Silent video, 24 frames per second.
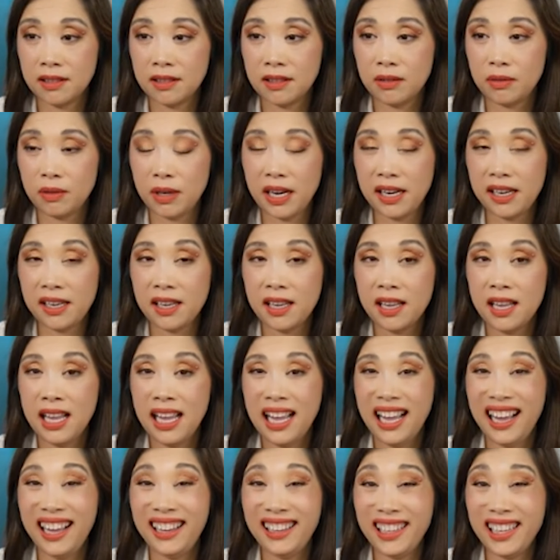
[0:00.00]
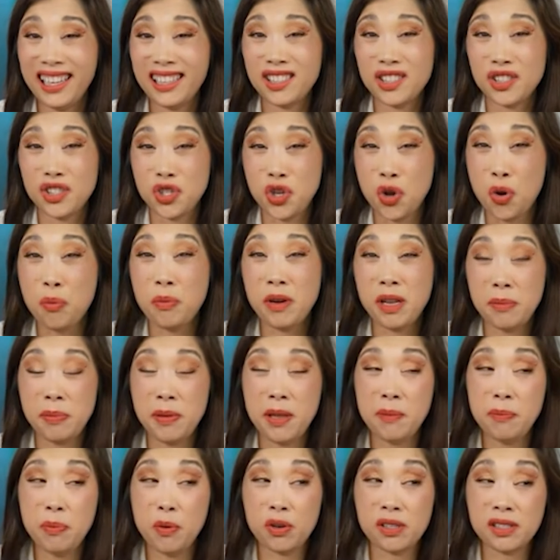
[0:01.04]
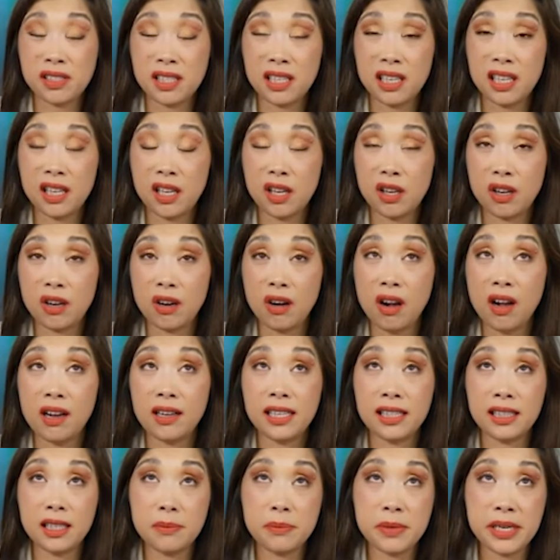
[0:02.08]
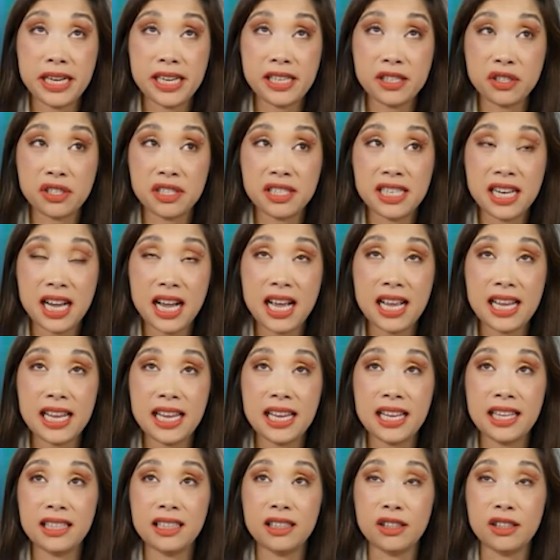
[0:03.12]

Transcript: right? And yet, so many people are sitting here on elimination diet.